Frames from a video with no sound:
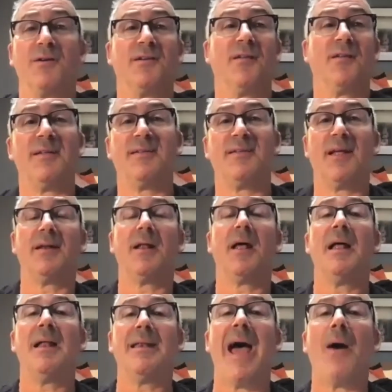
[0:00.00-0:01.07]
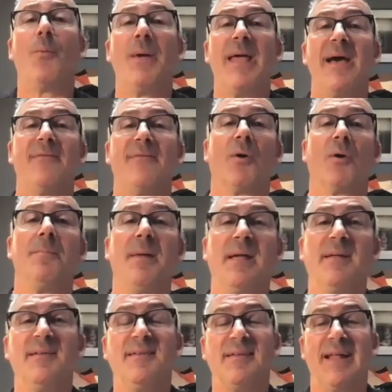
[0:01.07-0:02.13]
So they said, now we have our
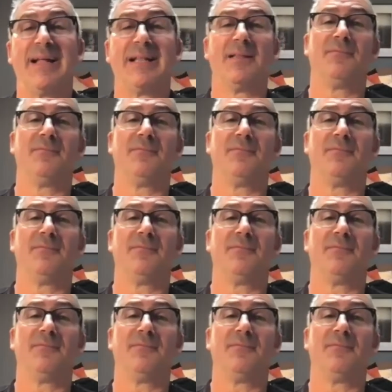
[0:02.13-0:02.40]
biggest sale